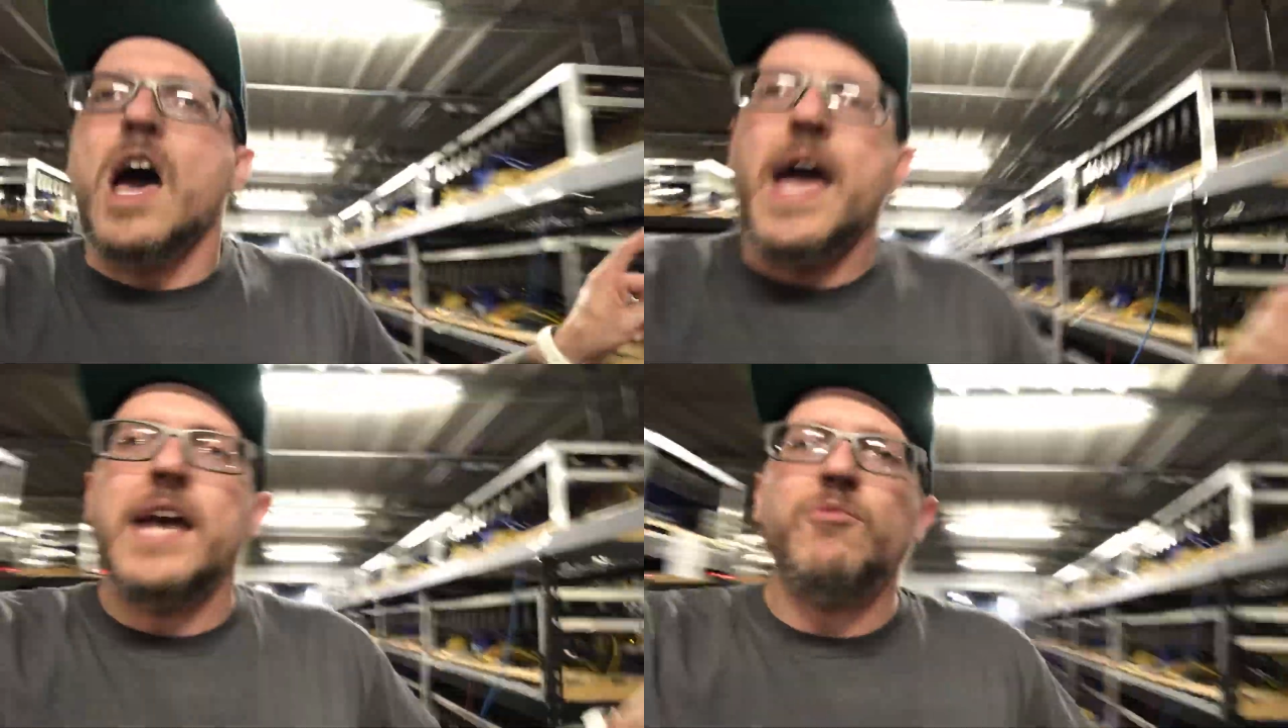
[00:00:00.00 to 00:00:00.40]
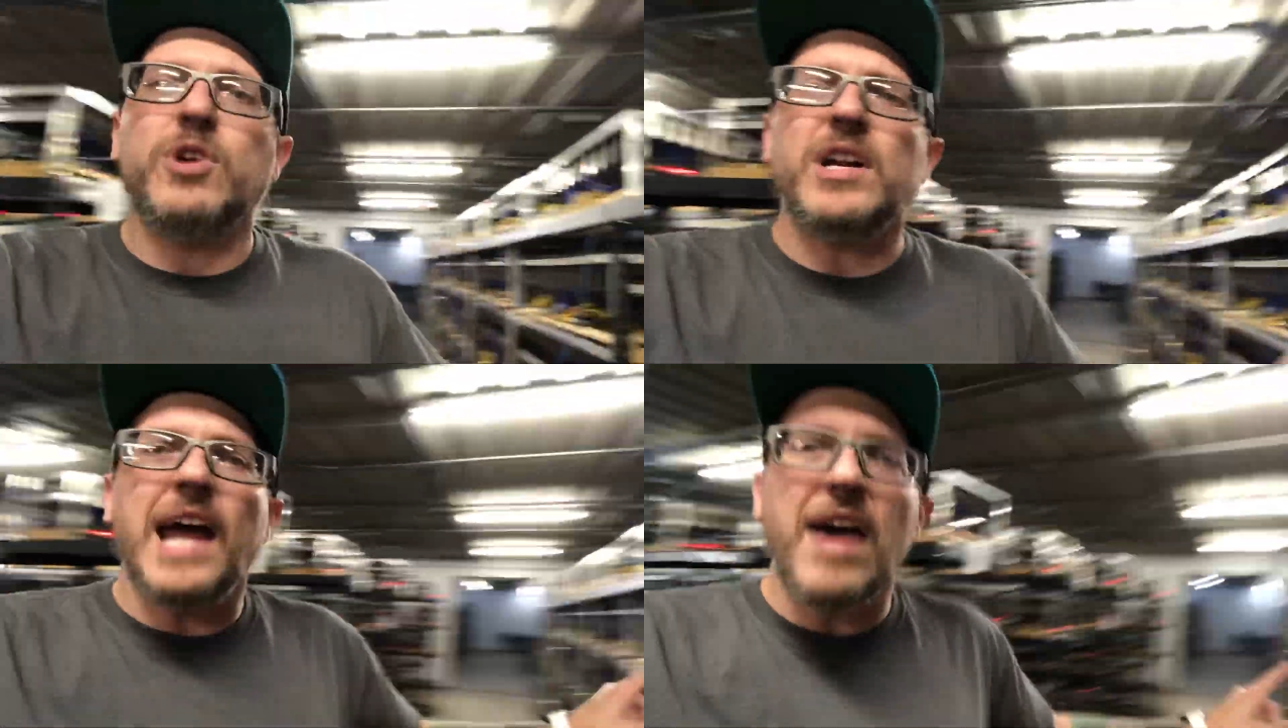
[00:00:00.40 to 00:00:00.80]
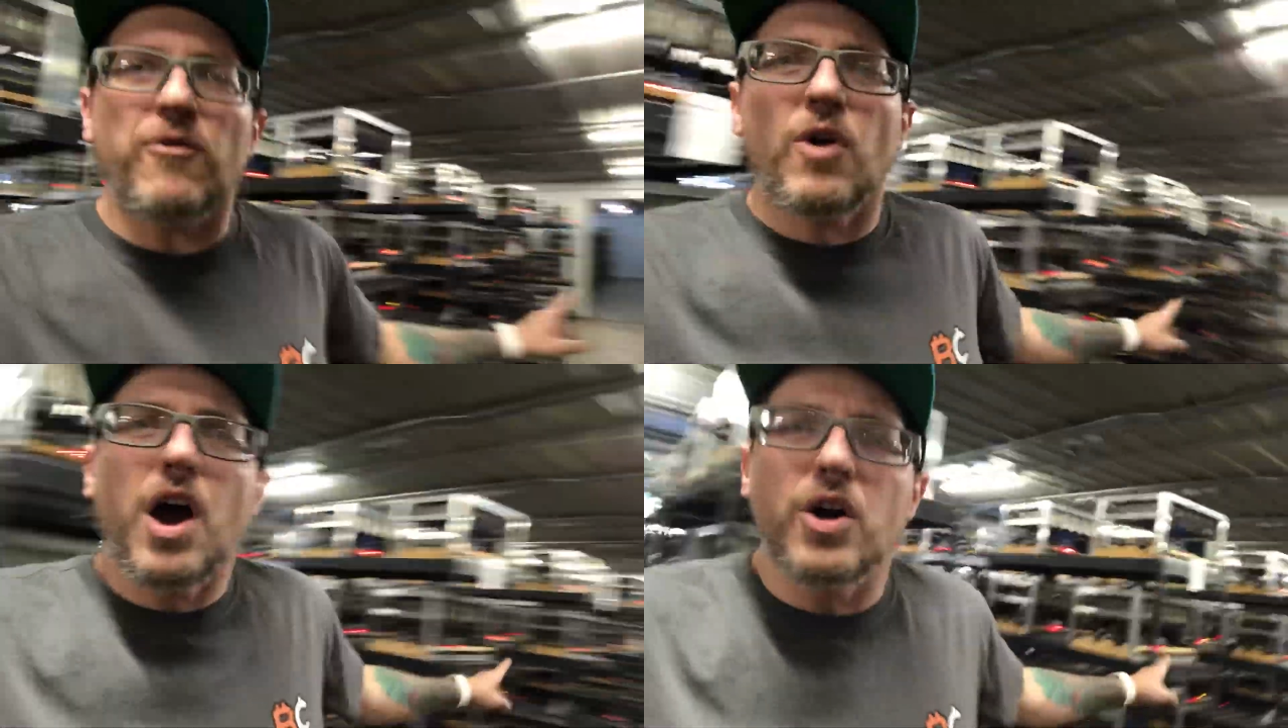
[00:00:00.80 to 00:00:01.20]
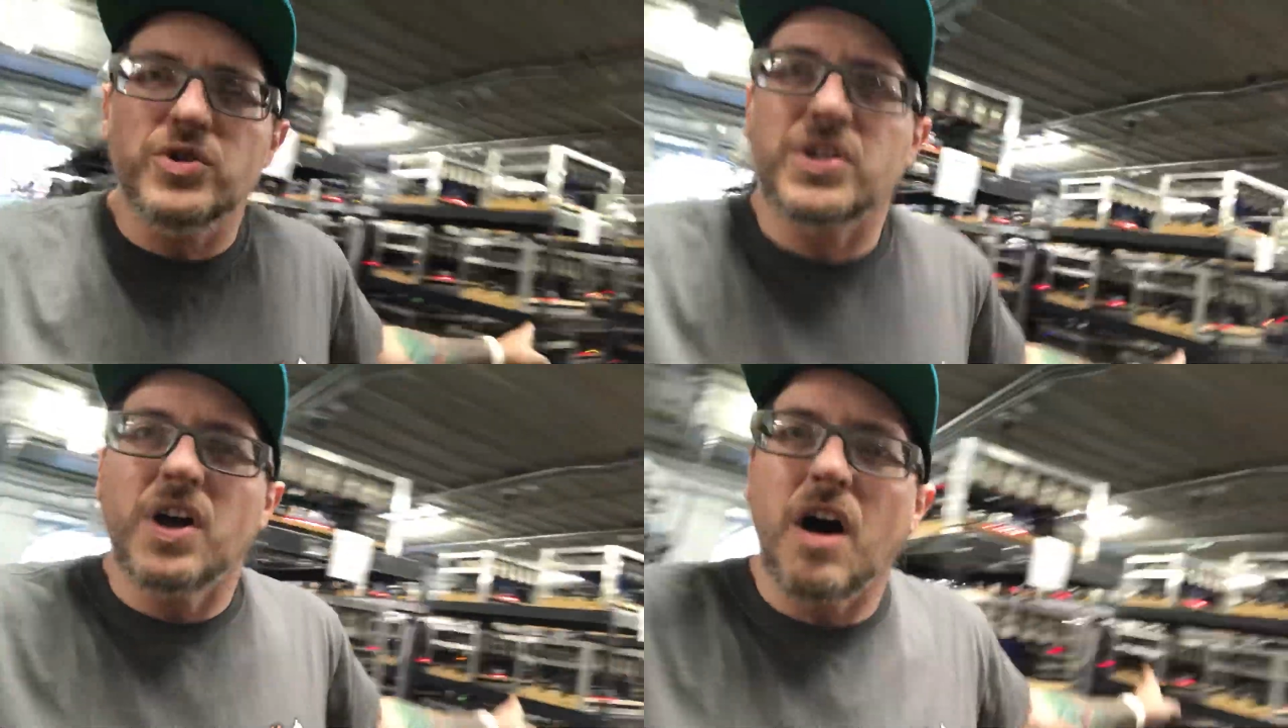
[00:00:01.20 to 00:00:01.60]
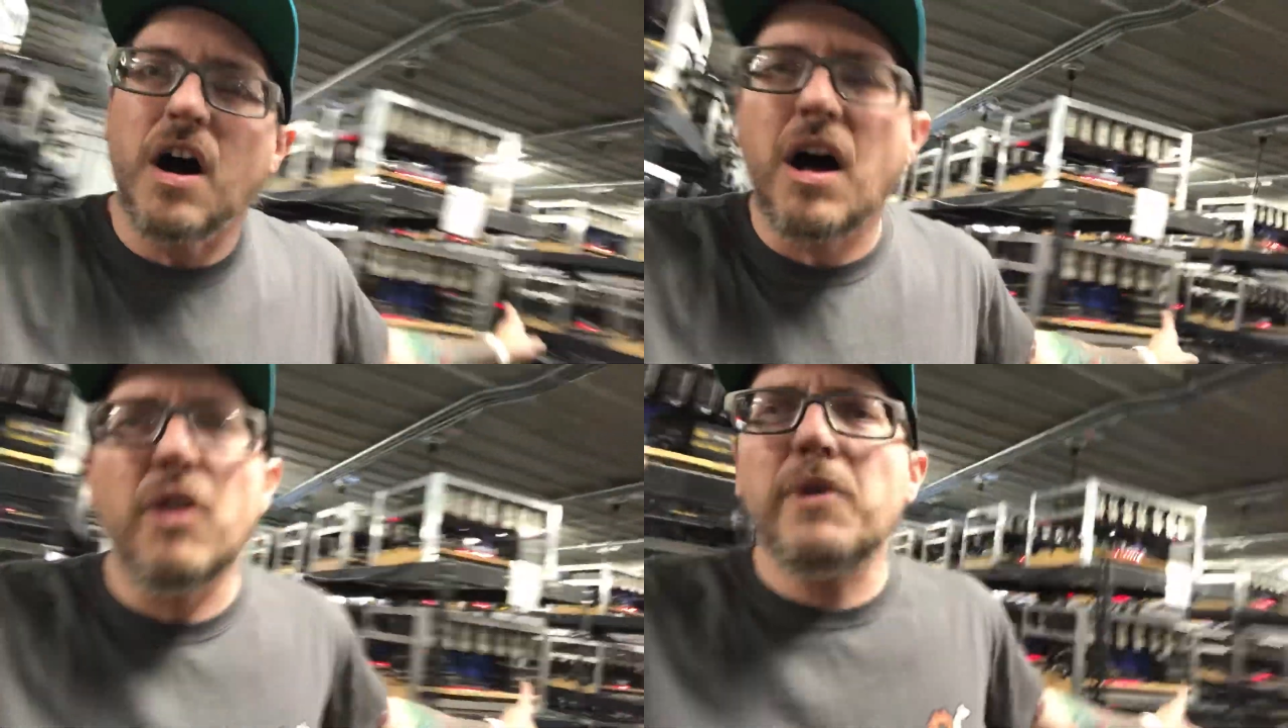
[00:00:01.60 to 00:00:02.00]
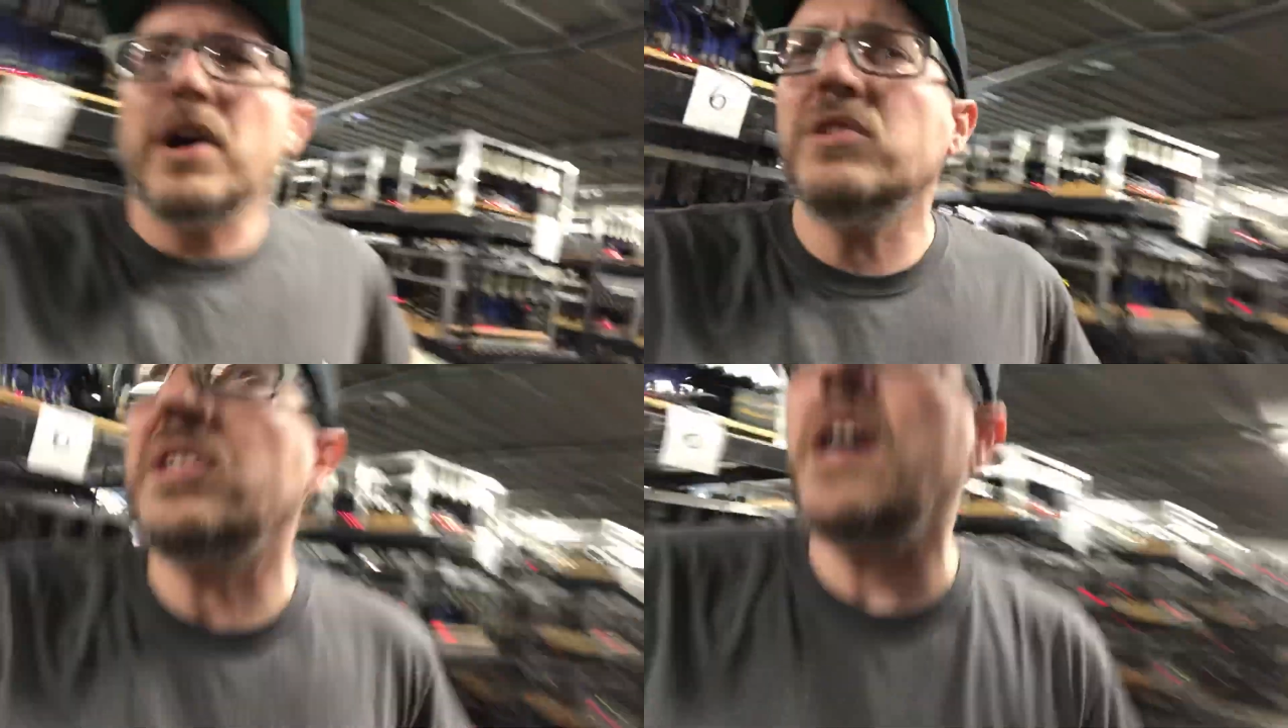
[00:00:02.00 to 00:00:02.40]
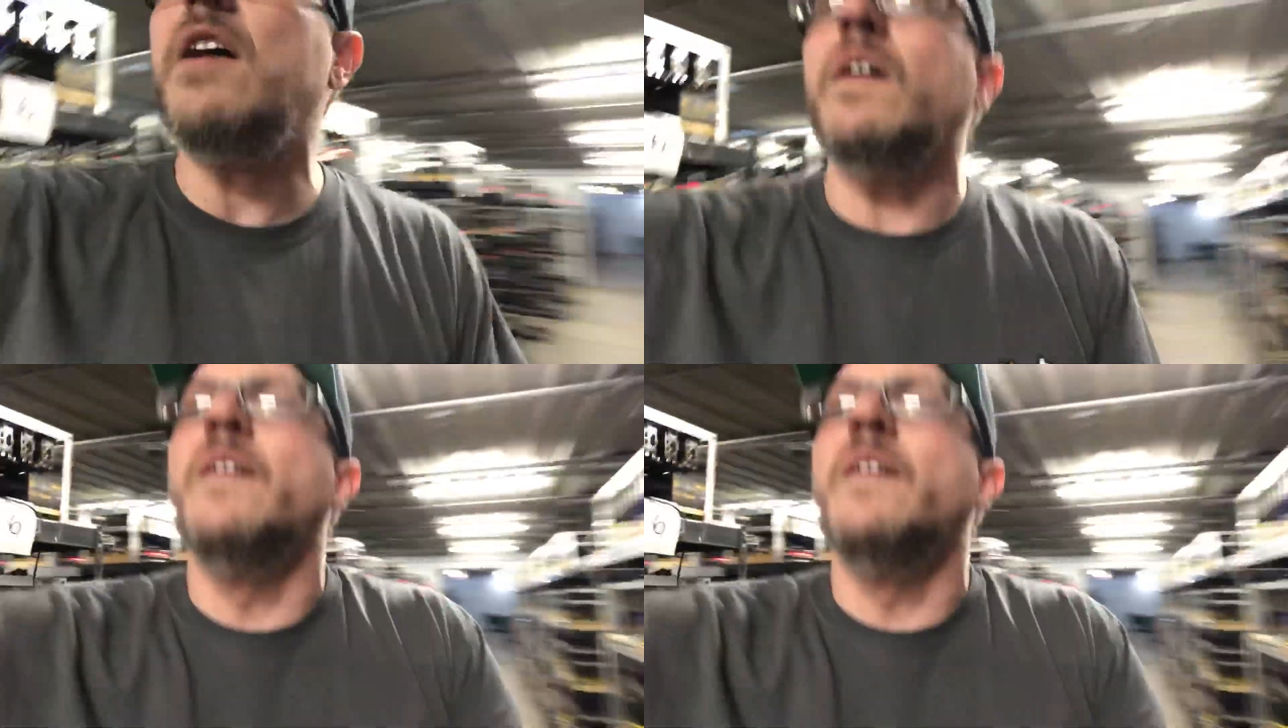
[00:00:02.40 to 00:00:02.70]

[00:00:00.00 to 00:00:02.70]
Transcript: and we're going to have rows, all the rows there.